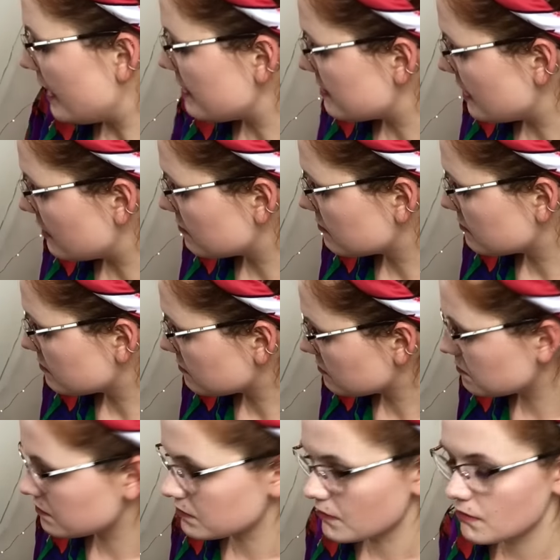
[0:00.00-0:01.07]
easy.
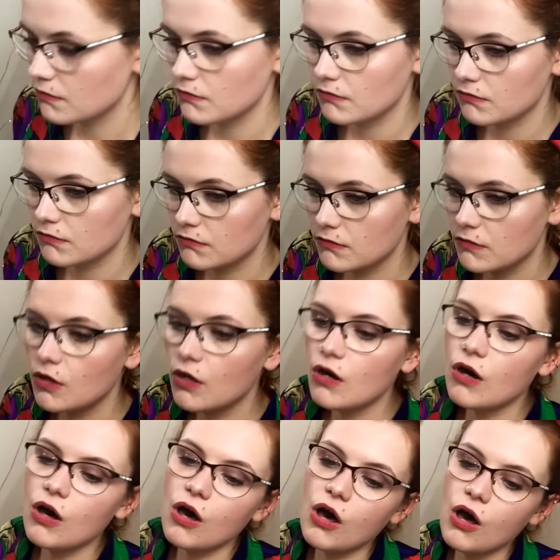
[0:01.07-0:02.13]

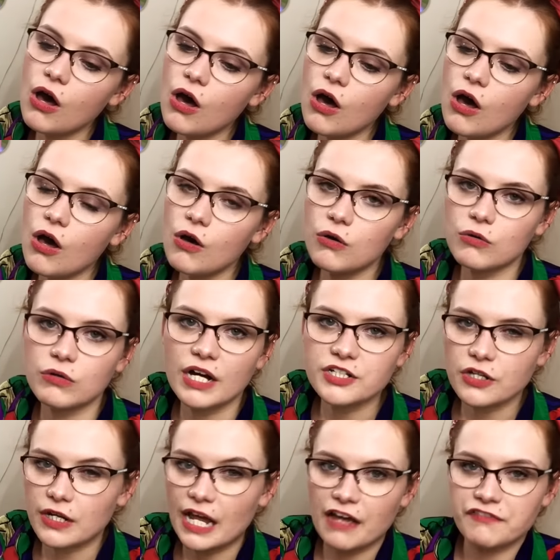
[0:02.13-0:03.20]
Oh, I
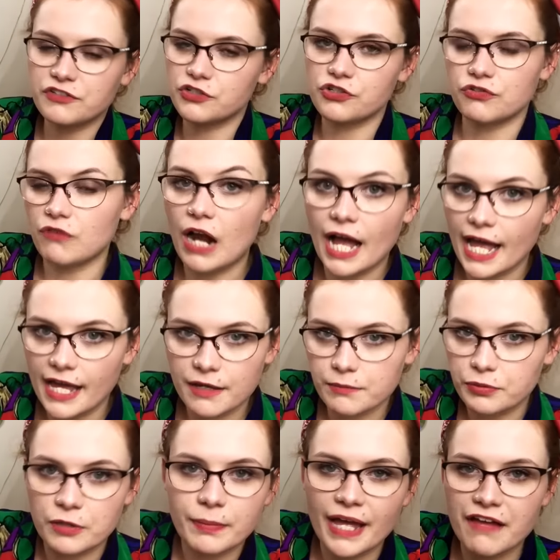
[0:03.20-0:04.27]
don't have to try and
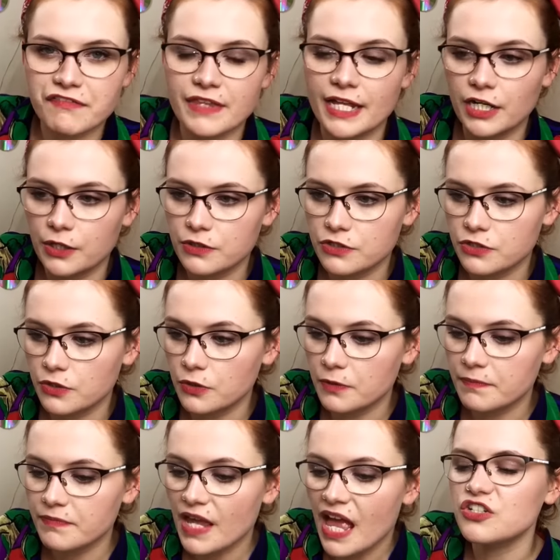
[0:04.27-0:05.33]
prepare for that note at all.
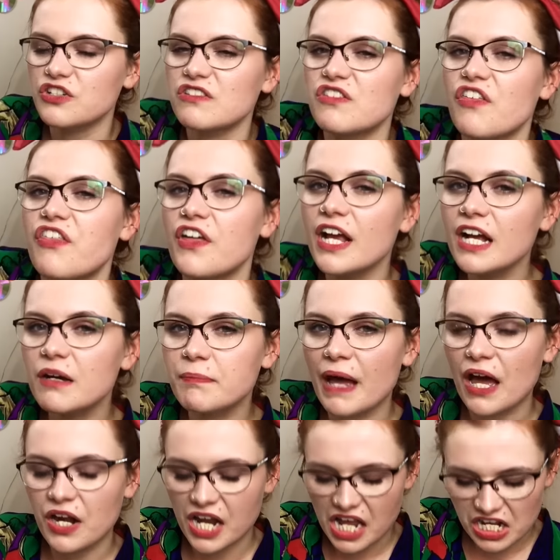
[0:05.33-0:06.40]
Just think
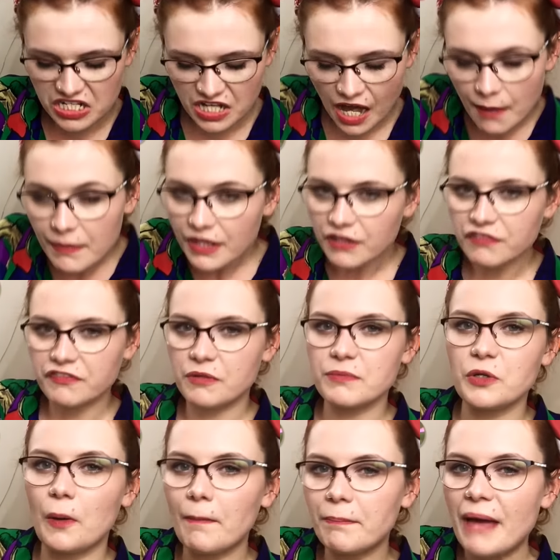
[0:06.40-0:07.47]
about it coming from
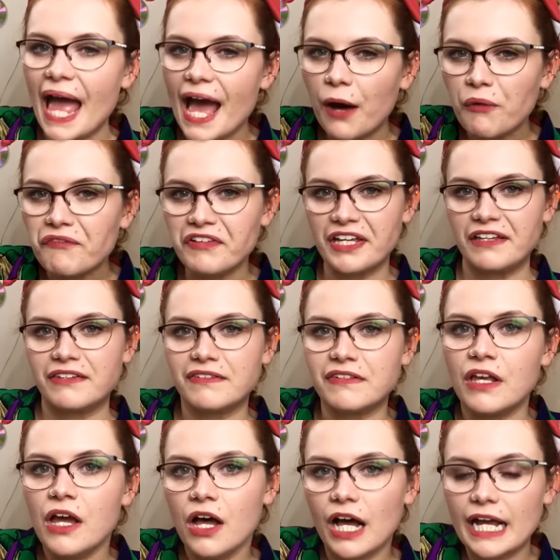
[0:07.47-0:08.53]
your pelvis.
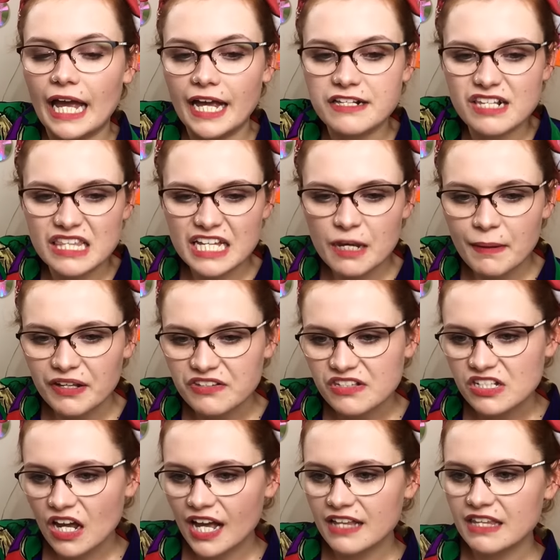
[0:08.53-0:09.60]
Okay, so think about
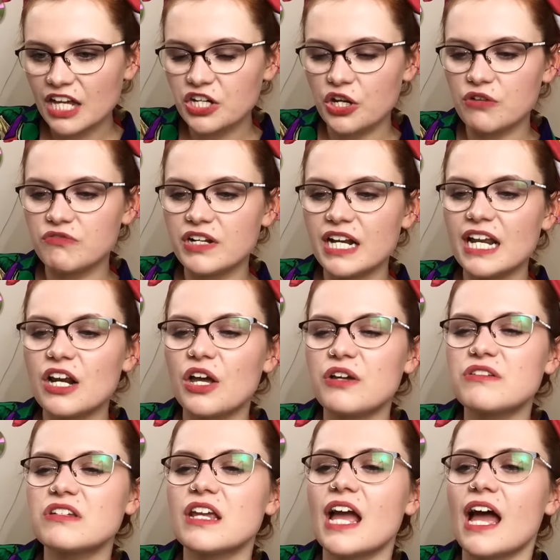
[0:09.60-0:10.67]
starting that note really low
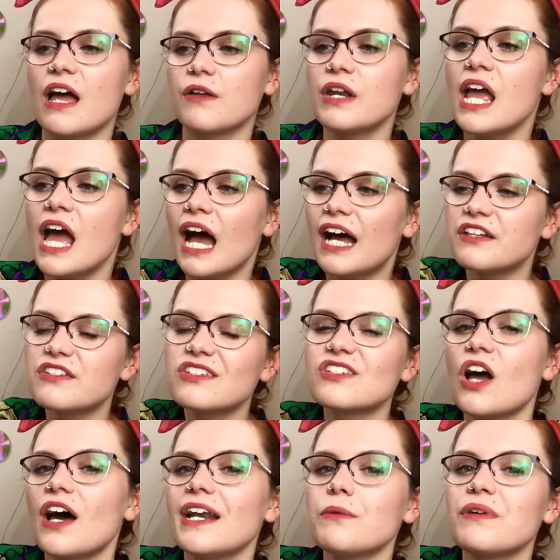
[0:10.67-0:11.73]
down and
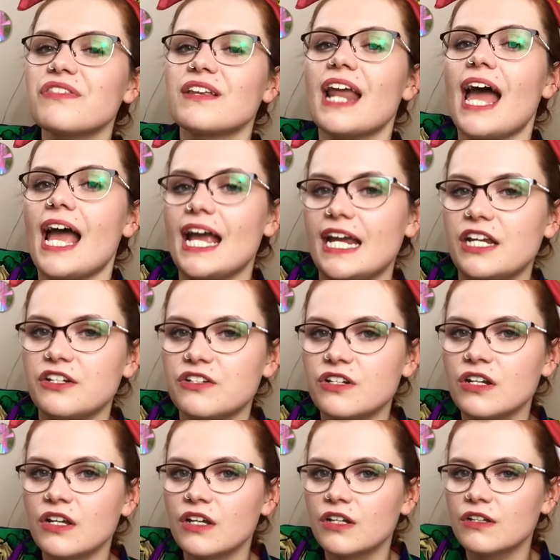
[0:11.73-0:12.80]
start it with an H.
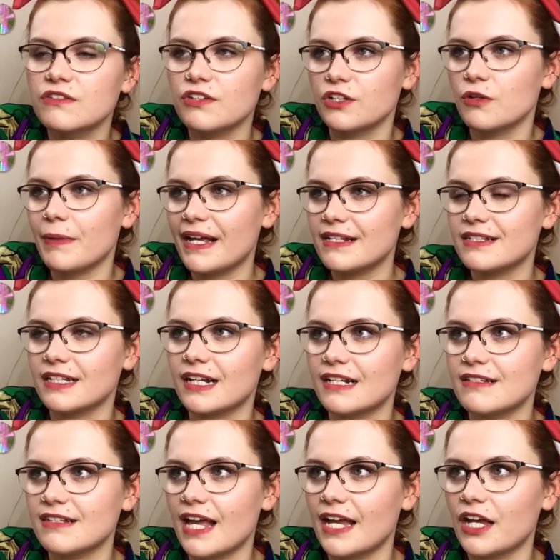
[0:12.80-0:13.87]
So you're basically
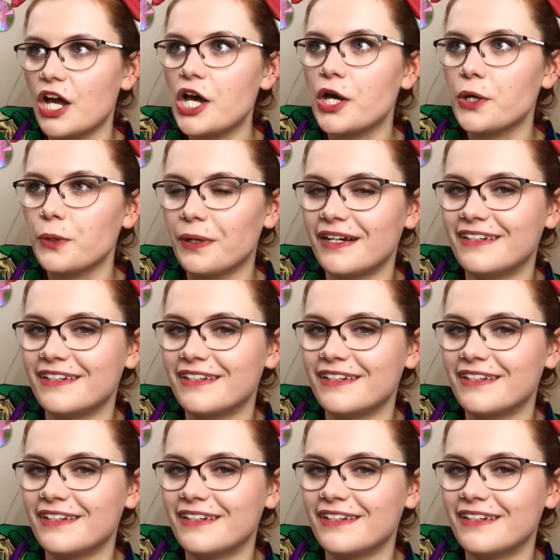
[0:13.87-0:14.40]
saying ho,